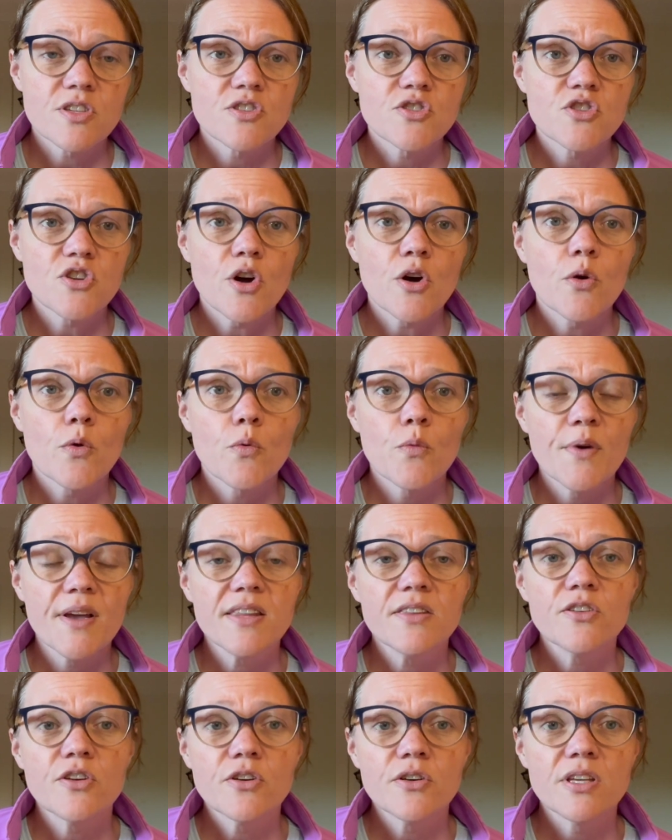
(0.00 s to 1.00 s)
So
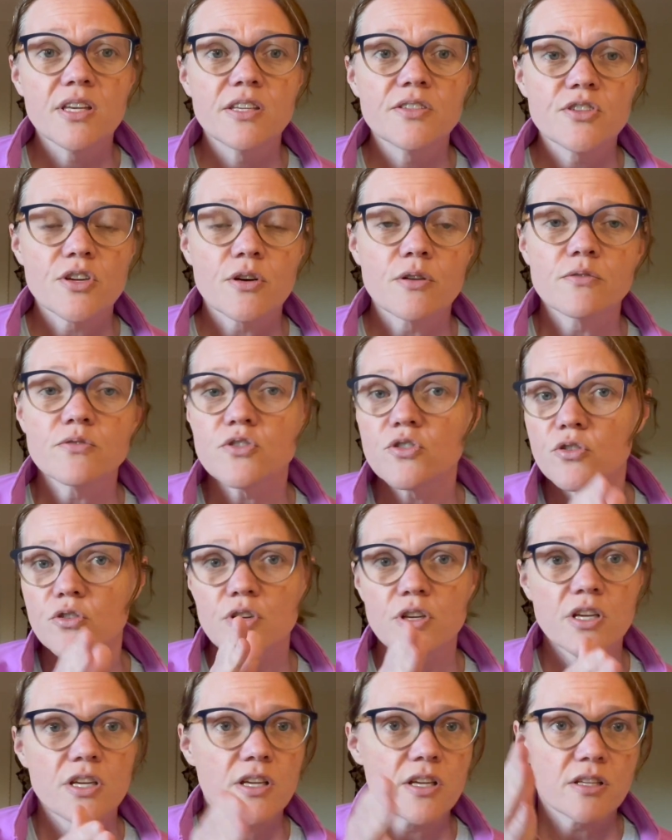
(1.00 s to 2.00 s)
with your ketones, you're
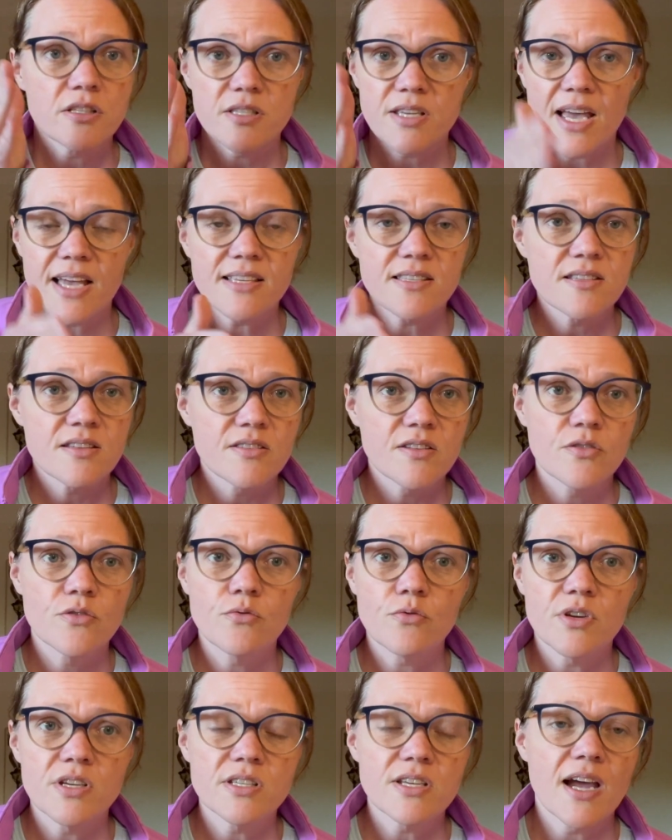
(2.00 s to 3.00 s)
going to test the
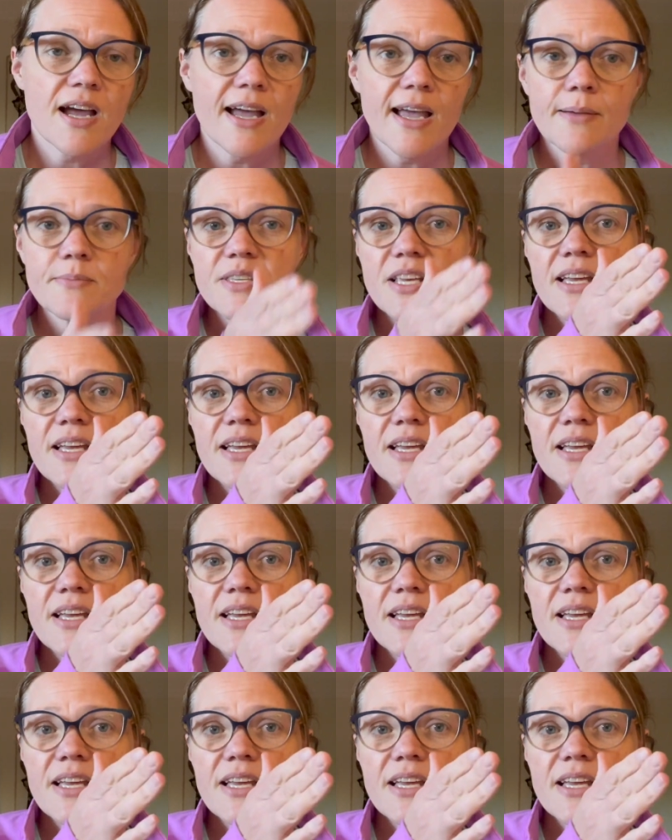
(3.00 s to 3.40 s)
3 times,